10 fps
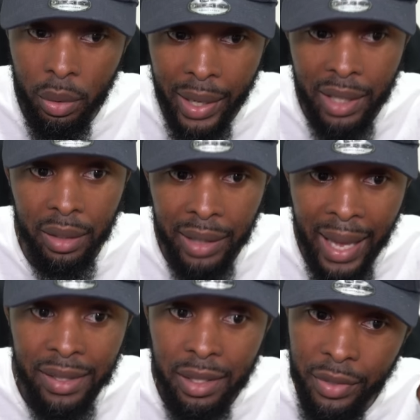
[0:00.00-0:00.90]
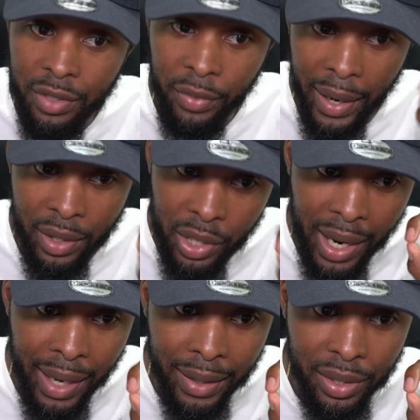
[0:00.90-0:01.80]
in the Last of Us
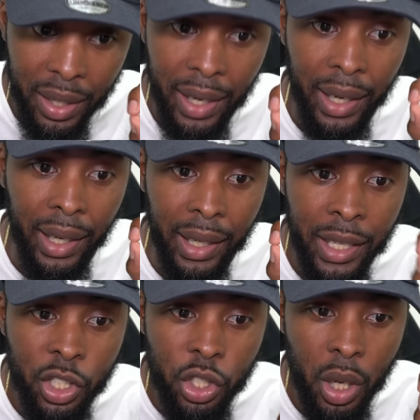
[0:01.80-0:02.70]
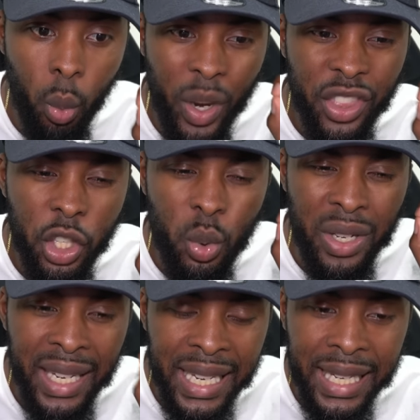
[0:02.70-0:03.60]
franchise, each with
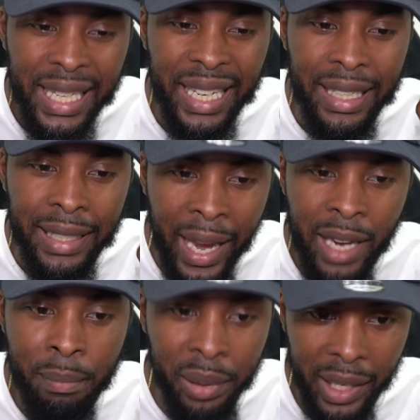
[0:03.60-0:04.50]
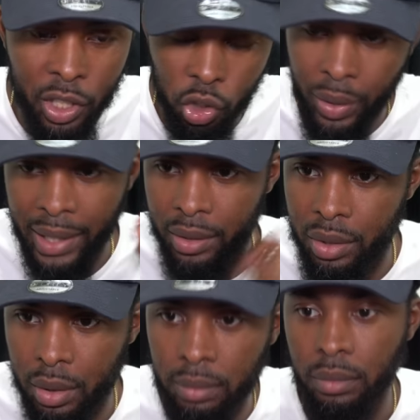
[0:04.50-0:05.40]
unique gameplay traits.